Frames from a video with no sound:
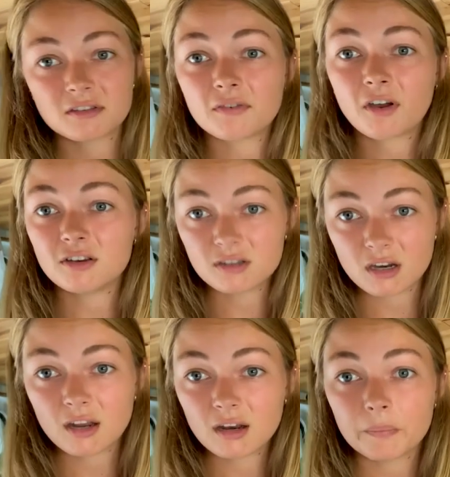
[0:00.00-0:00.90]
stuff I
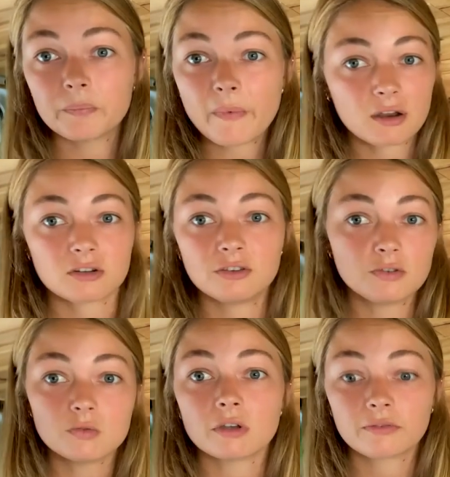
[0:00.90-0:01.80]
didn't end up actually
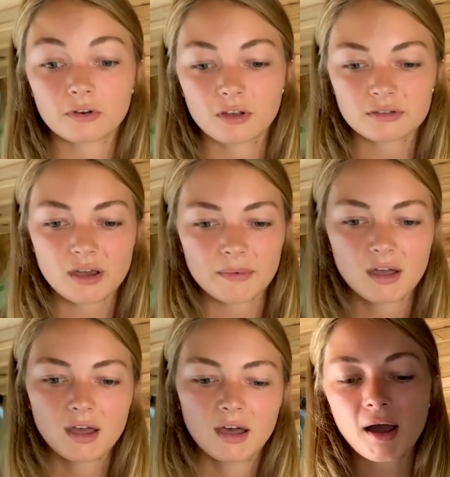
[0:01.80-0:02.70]
using for a long time.
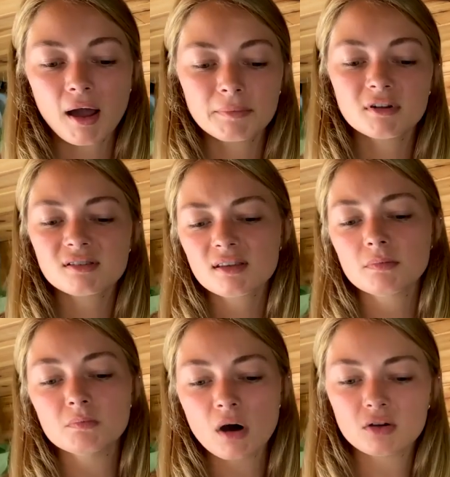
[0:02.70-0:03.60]
I'm gonna say the
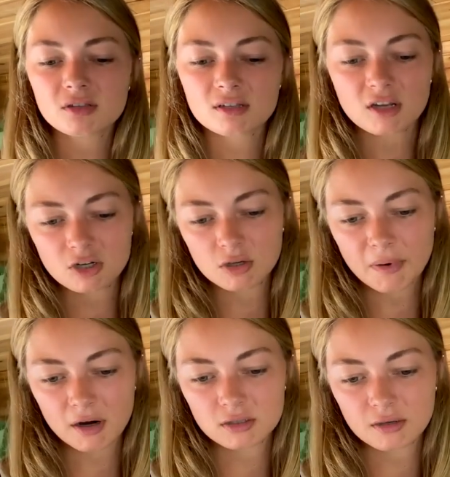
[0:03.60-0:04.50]
most essential
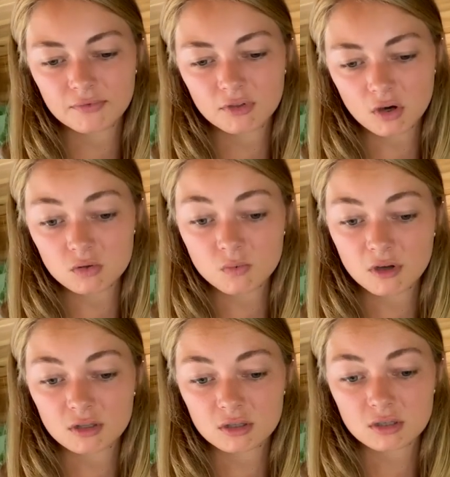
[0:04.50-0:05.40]
parts of those
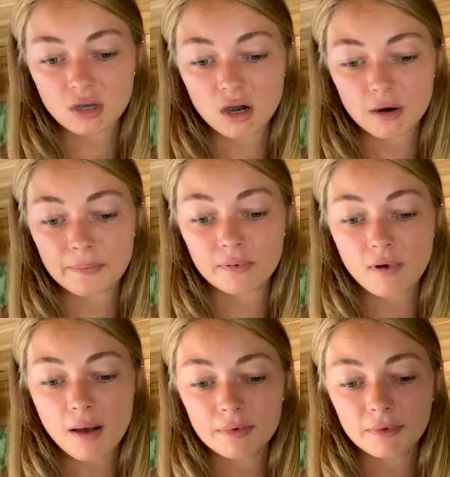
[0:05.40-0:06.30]
ones are
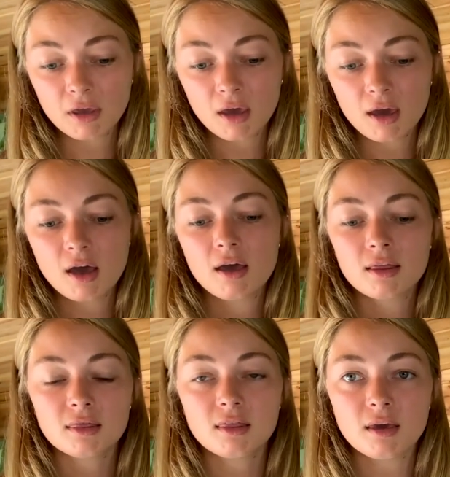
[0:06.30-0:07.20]
probably
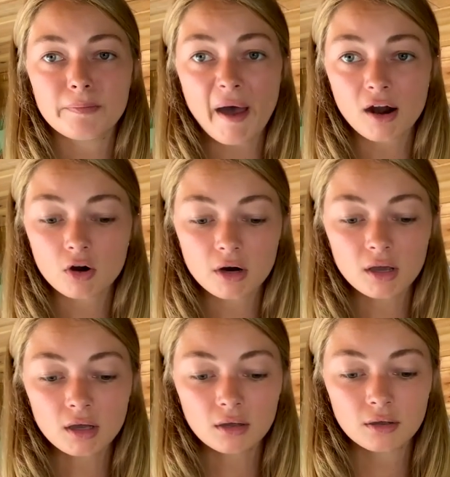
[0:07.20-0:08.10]
the
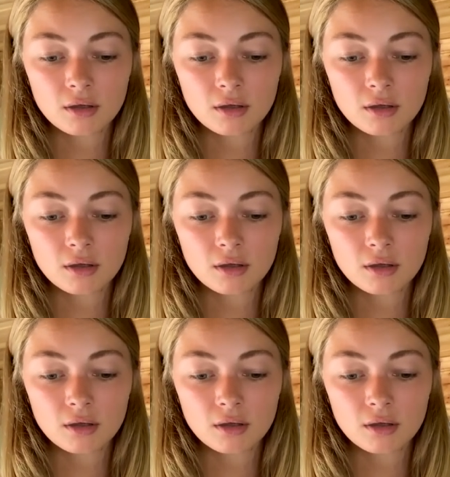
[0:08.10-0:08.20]
battery